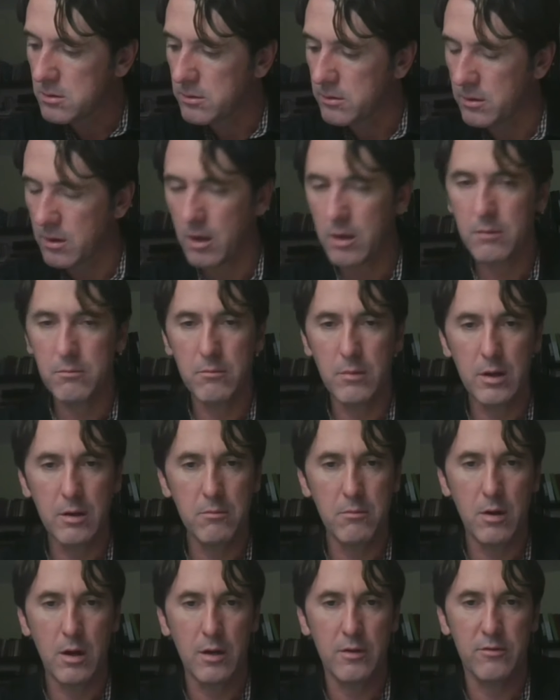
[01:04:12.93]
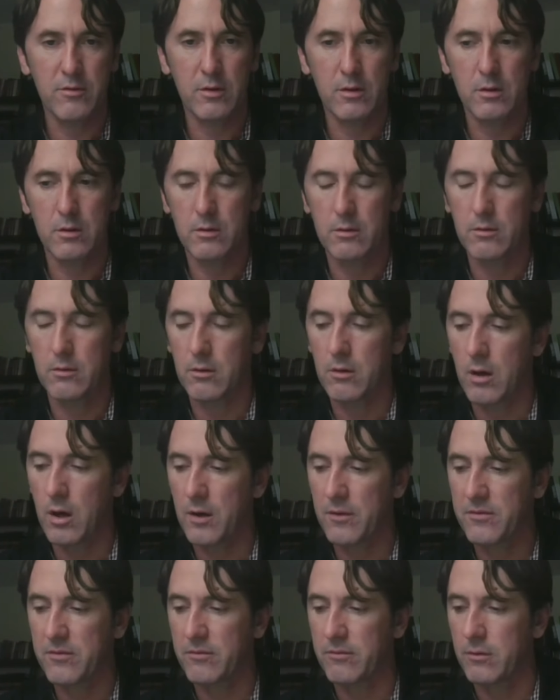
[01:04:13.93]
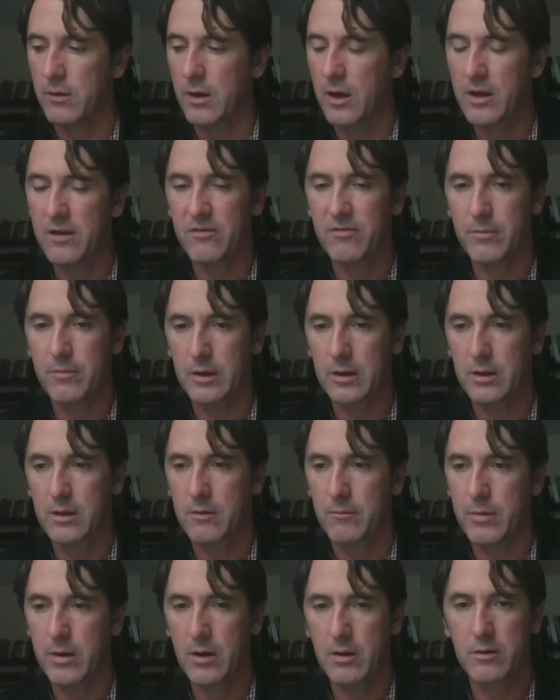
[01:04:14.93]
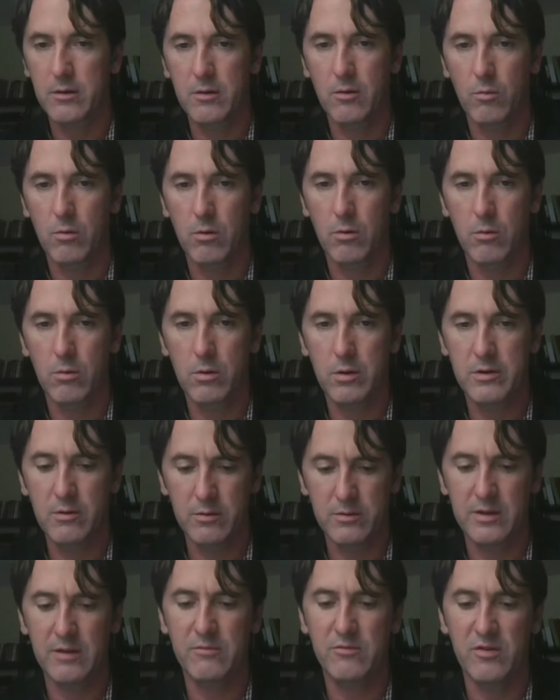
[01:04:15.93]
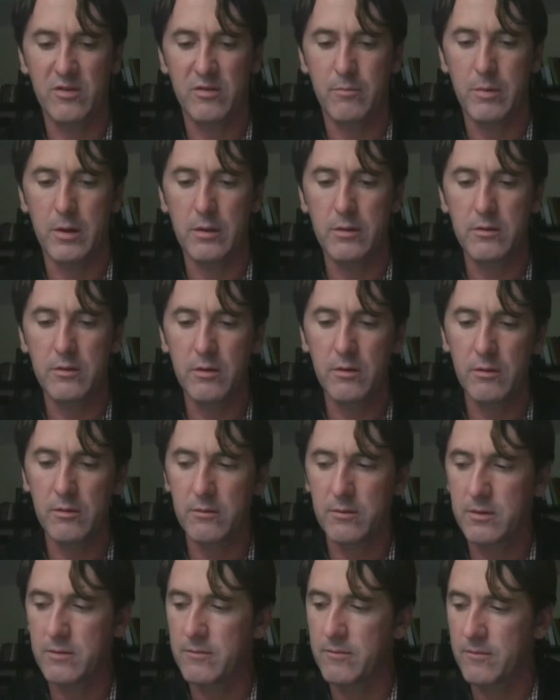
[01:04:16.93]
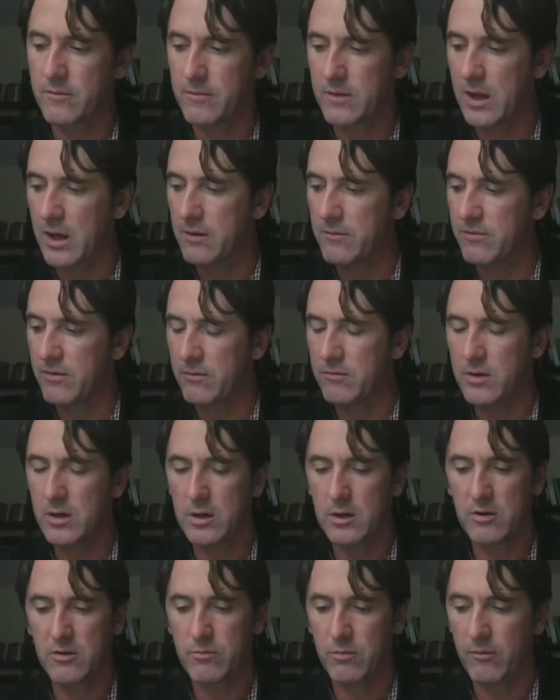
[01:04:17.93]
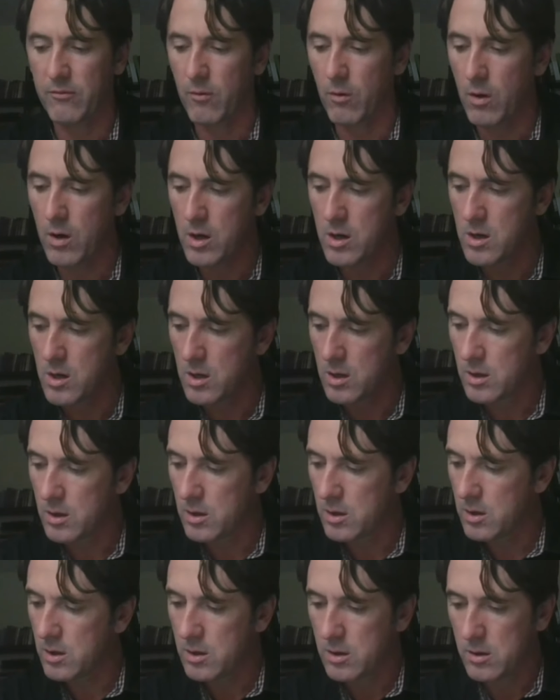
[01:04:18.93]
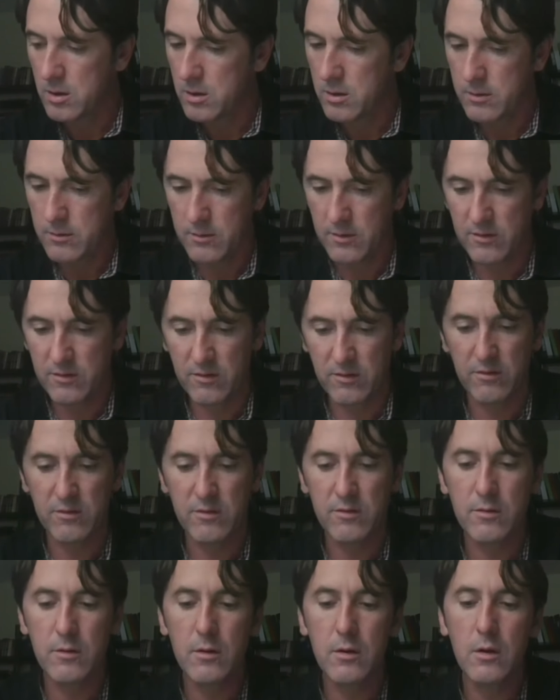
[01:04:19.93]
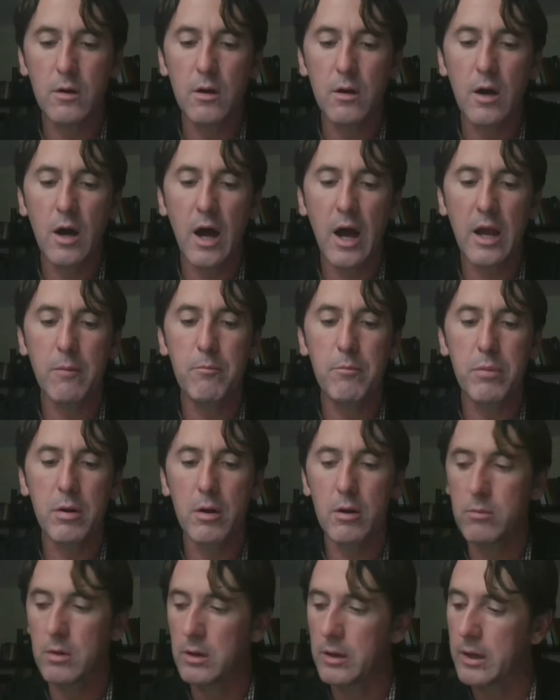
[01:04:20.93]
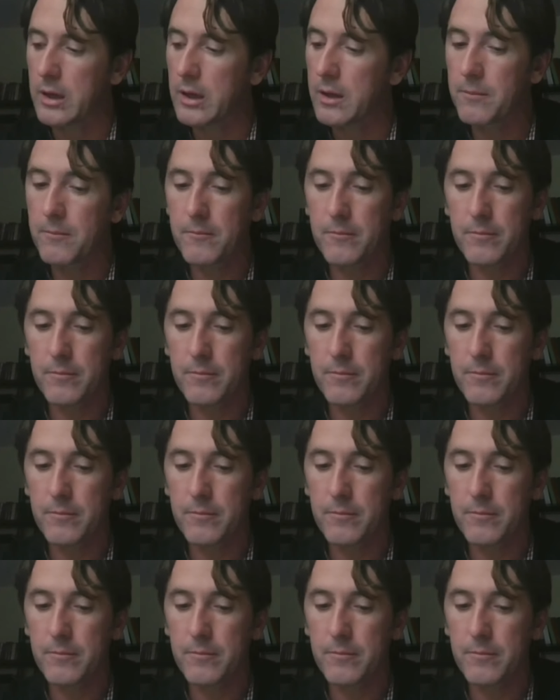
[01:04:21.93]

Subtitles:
Not minimizing the loss of life, but compared to World War II, what they've just been through 10, 15 years before, this is hyperbole.